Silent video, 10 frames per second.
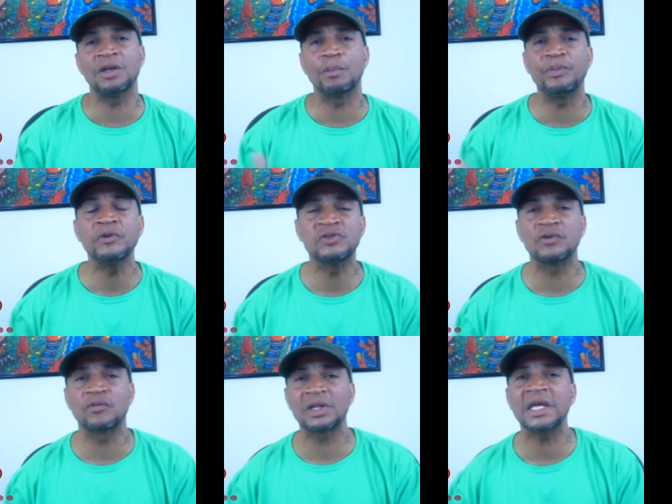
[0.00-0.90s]
in
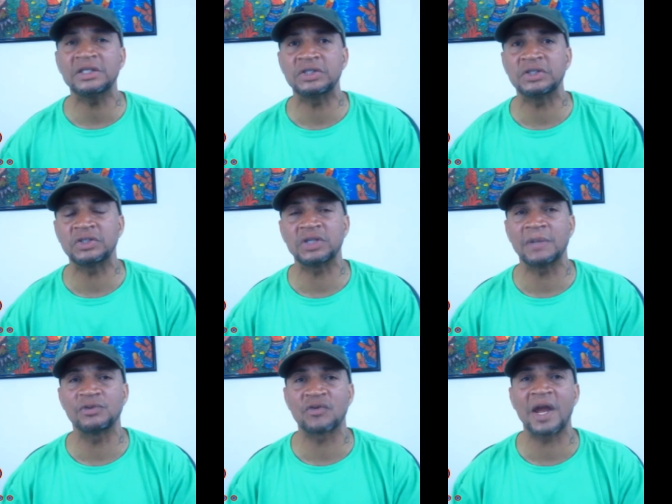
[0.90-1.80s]
abusive
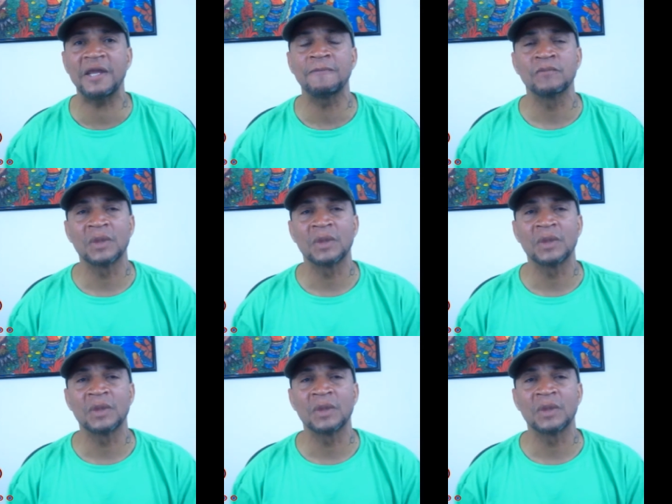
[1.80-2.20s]
relationships, right?